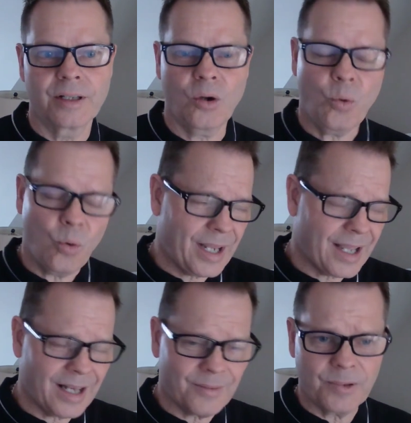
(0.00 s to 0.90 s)
All he
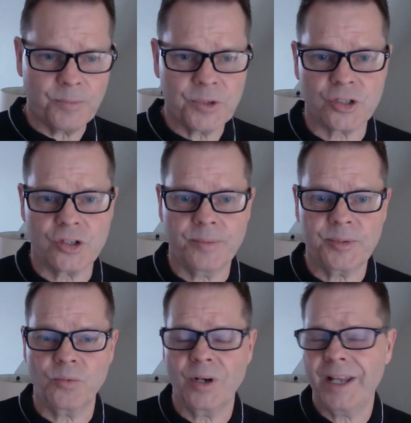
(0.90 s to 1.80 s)
had that was stripped
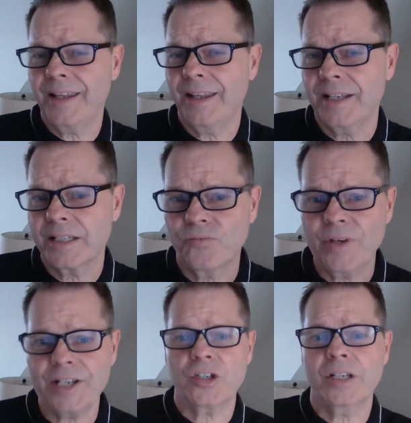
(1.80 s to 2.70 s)
away, his
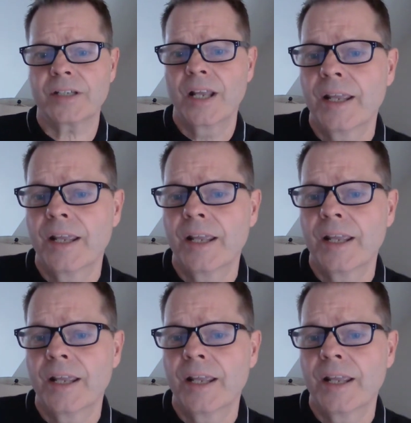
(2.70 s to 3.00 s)
riches,